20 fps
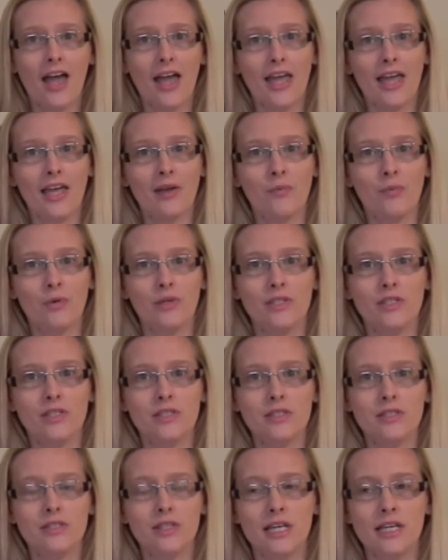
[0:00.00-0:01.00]

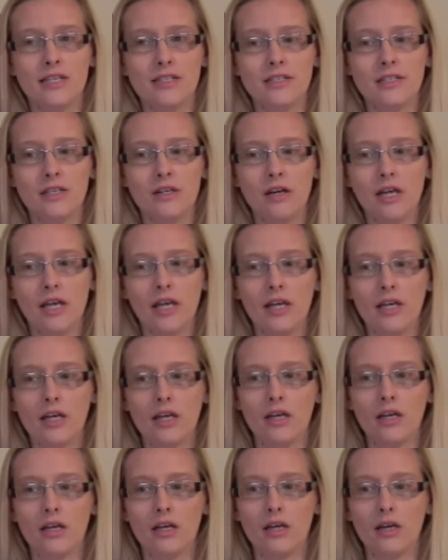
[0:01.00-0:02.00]
It's
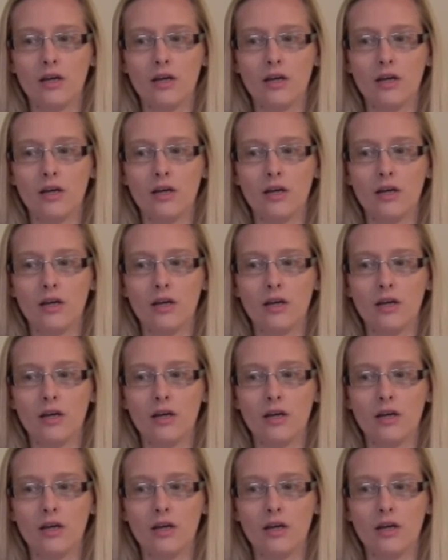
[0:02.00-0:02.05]
like,